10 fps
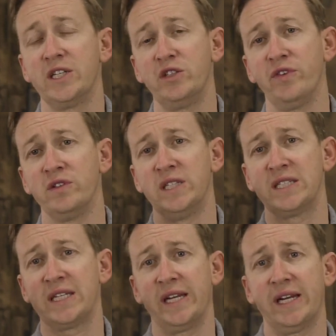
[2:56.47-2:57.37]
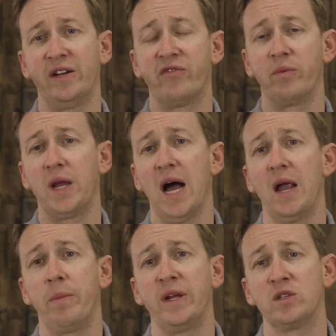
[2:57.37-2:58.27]
because you feel disconnected from
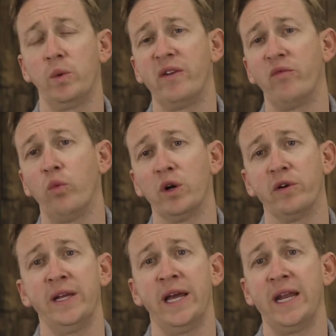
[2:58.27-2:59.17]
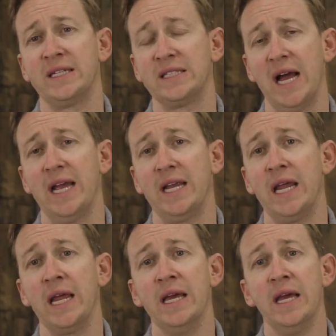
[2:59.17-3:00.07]
God because the weight of worry and
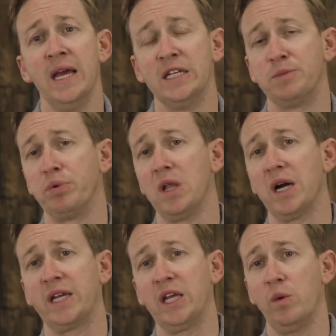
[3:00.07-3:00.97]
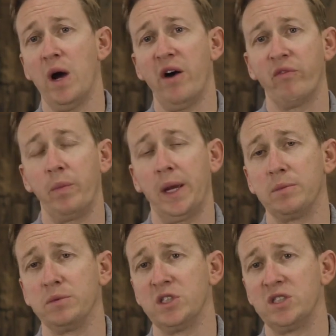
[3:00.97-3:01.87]
anxiety is blocking you out from
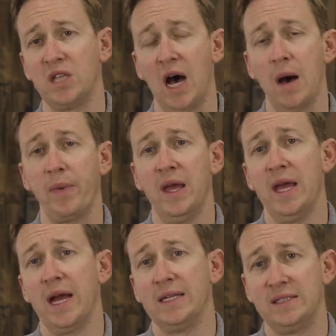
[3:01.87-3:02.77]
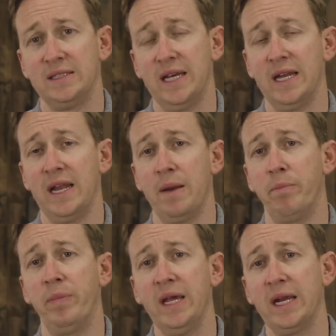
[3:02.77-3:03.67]
able to stop and sit
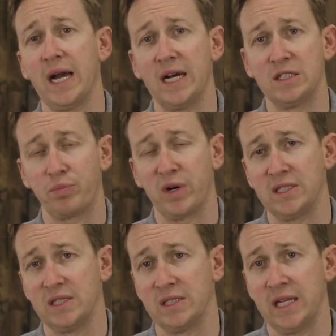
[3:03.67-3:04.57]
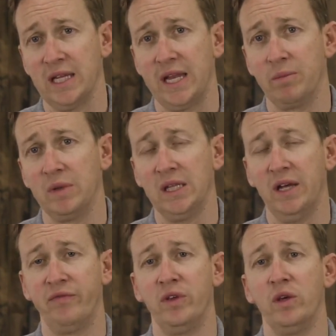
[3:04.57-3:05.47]
and be in God's presence and let him
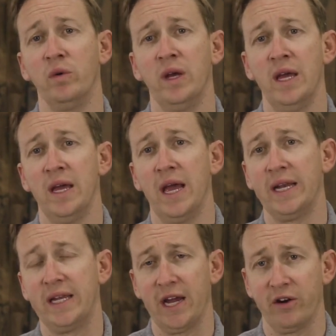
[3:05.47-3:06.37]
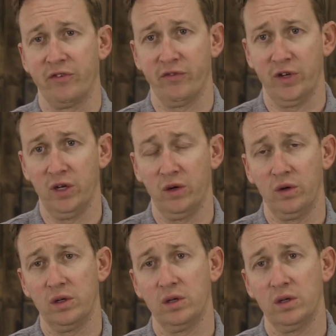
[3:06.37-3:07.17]
love you and care for you?